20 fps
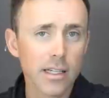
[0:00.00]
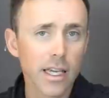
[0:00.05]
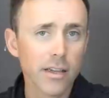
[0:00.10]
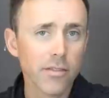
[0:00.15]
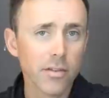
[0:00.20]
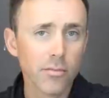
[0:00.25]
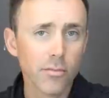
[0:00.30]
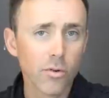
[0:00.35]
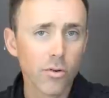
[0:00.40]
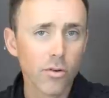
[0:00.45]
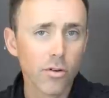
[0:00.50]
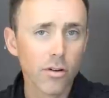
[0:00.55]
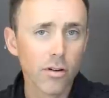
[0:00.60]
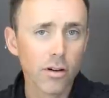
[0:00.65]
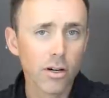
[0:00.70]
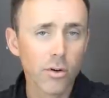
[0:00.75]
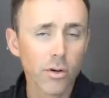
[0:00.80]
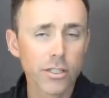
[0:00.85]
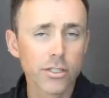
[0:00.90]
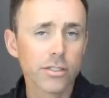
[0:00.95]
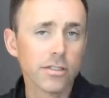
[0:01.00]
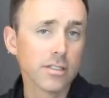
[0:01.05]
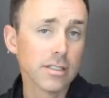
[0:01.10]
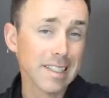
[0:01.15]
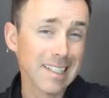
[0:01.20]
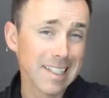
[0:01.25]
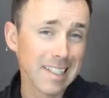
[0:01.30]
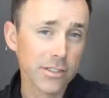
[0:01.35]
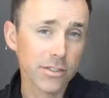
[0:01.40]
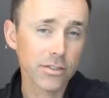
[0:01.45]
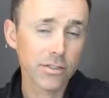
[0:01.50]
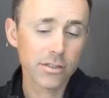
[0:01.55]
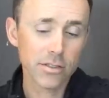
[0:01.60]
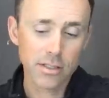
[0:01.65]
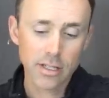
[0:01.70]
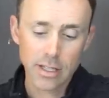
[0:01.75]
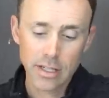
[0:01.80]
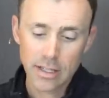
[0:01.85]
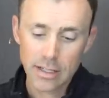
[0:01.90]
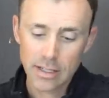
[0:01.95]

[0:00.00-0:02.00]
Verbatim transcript: gave you more questions than answers,